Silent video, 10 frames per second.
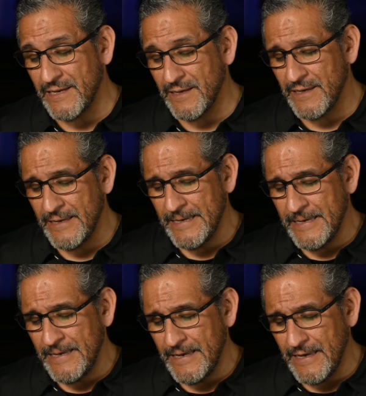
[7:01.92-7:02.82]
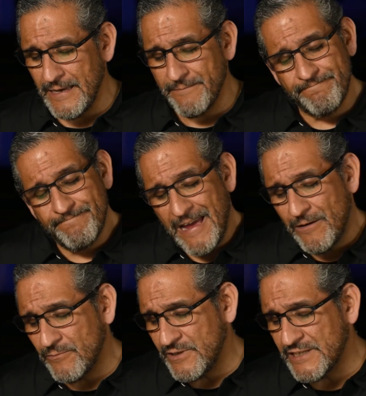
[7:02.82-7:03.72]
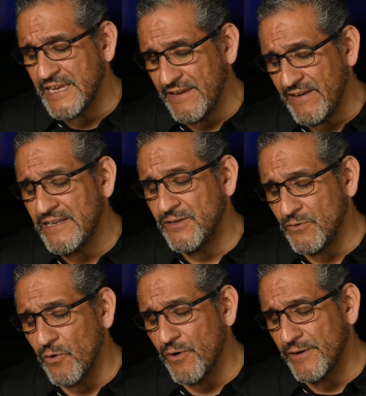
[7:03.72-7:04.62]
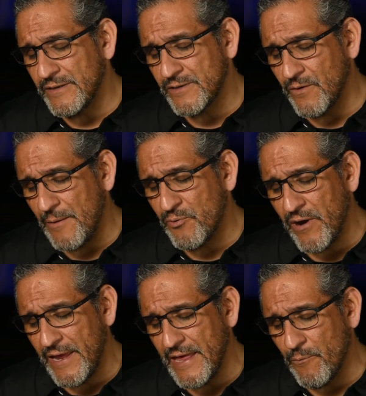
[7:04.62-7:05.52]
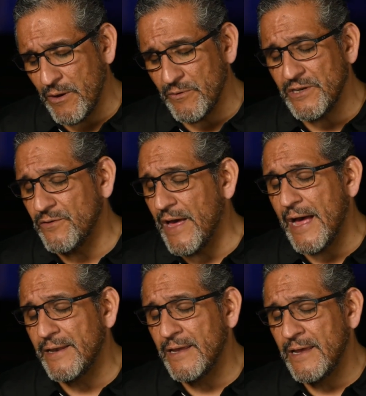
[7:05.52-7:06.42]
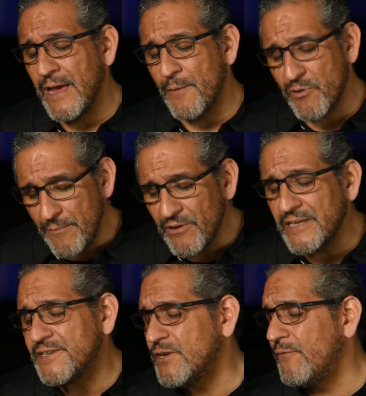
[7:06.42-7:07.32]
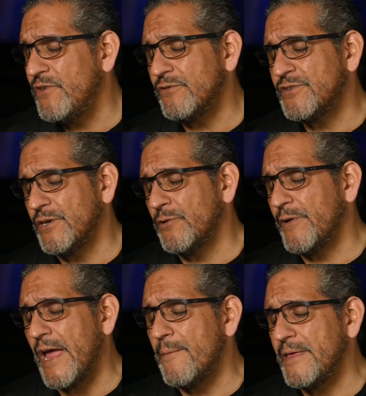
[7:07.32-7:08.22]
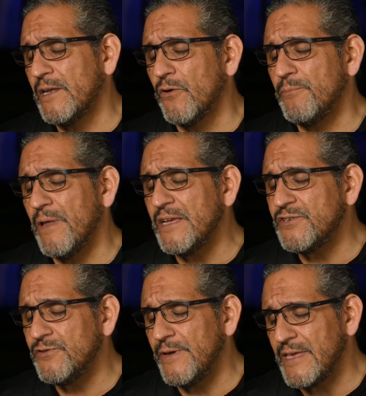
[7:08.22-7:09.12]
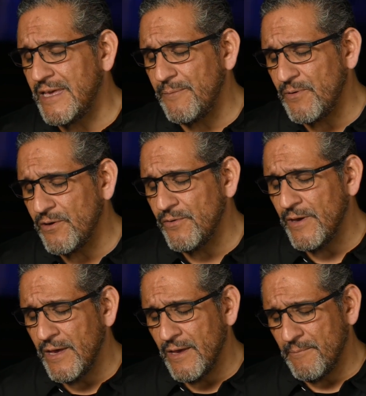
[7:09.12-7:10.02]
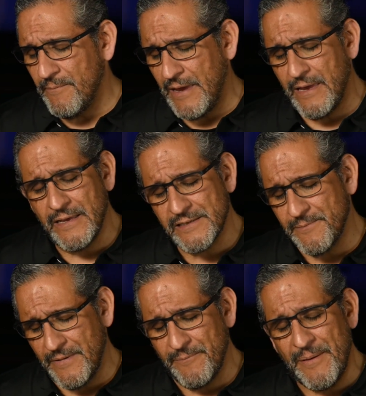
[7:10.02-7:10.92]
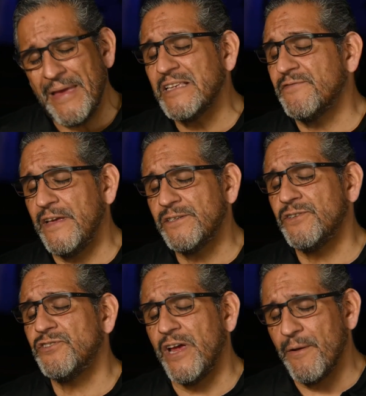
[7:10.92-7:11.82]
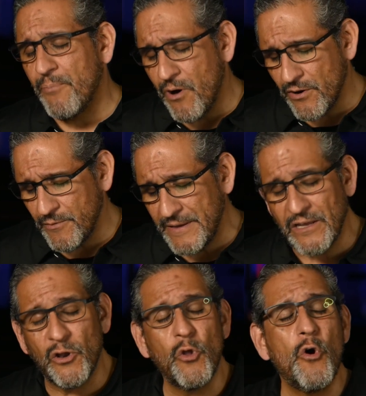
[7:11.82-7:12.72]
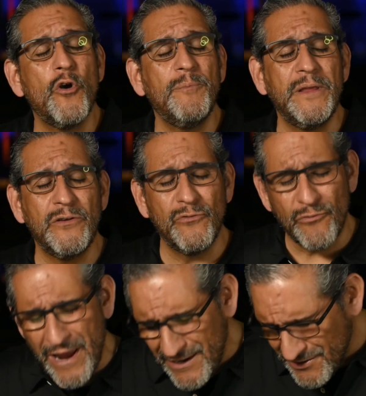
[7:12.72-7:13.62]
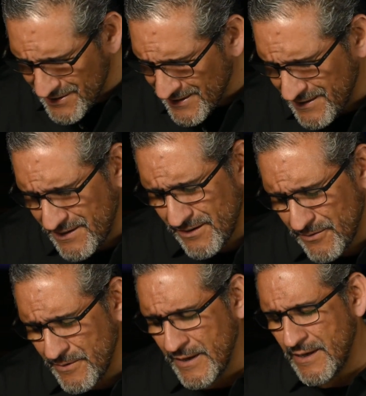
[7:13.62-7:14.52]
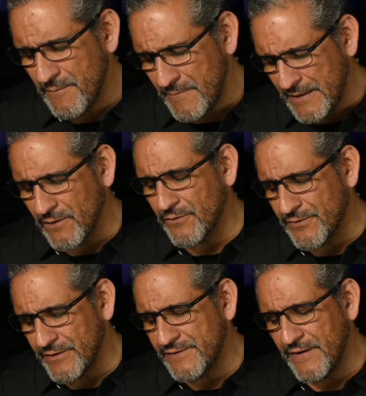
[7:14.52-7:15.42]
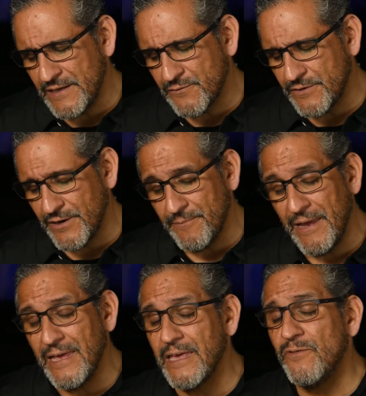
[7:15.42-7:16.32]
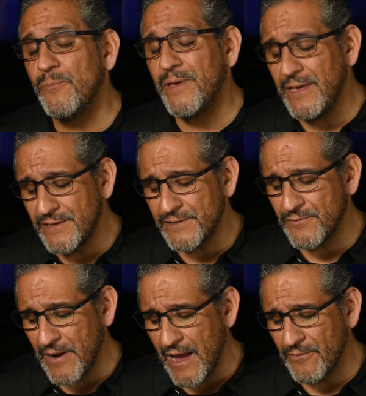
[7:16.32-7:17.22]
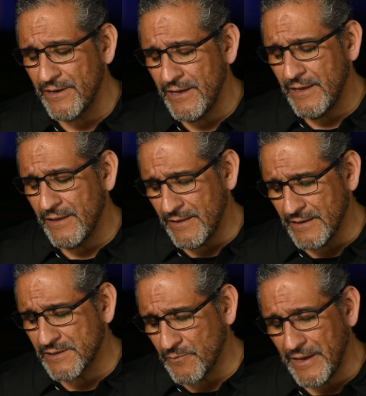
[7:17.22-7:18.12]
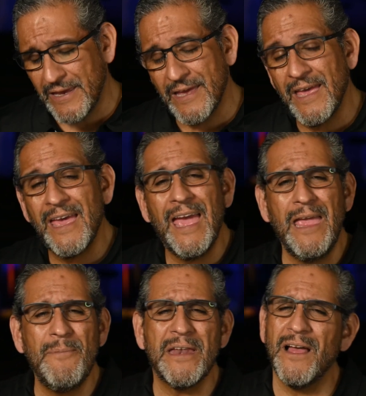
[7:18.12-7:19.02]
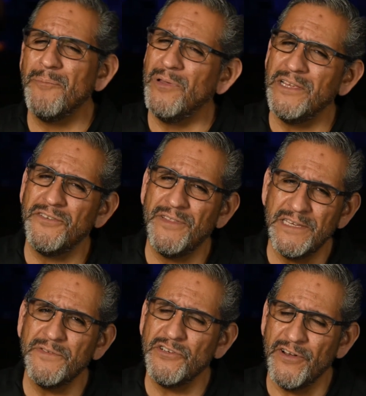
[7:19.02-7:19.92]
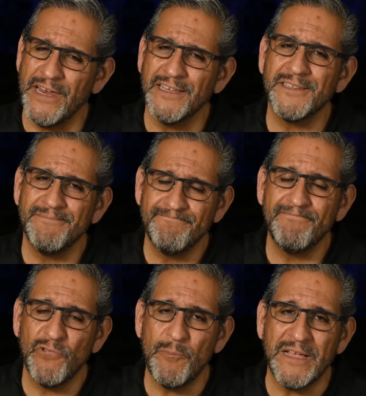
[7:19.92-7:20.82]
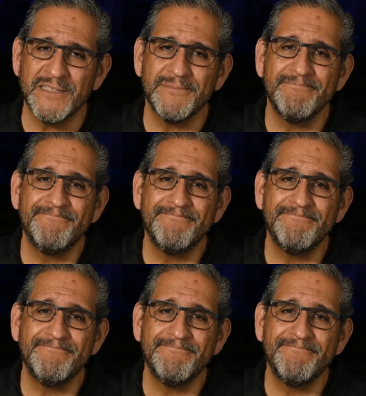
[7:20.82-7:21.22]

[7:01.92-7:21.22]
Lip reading: to just give into, Lord. And so I pray that we would do that. I pray blessing over your children now. May the Lord bless you and keep you. May make His face to shine upon you. May the Lord be gracious unto you. May the Lord turn His face toward you, and may He give you peace throughout this week. Amen. God bless you. Thanks for joining us. Lord bless.